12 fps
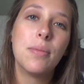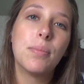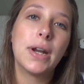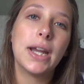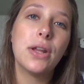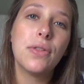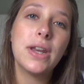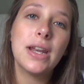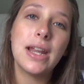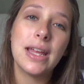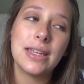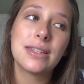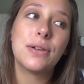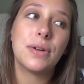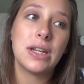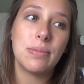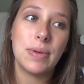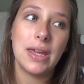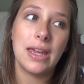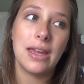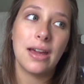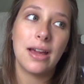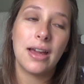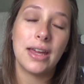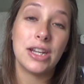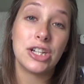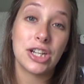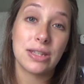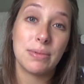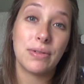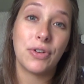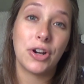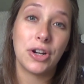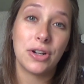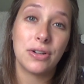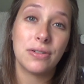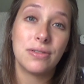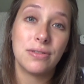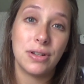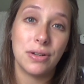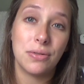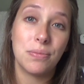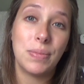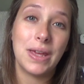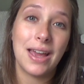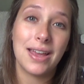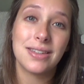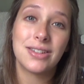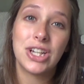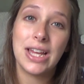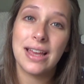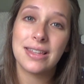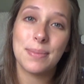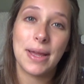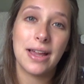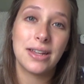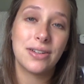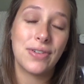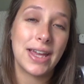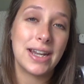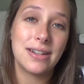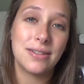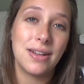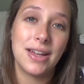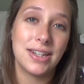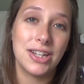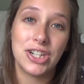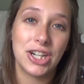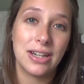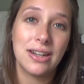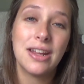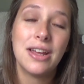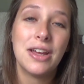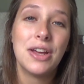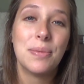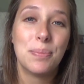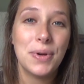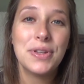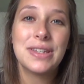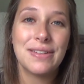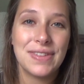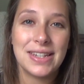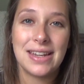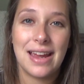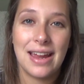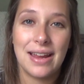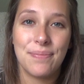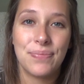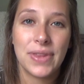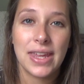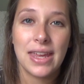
but I know that it is going to be an adjustment for her too, because she has my undivided attention most of the time,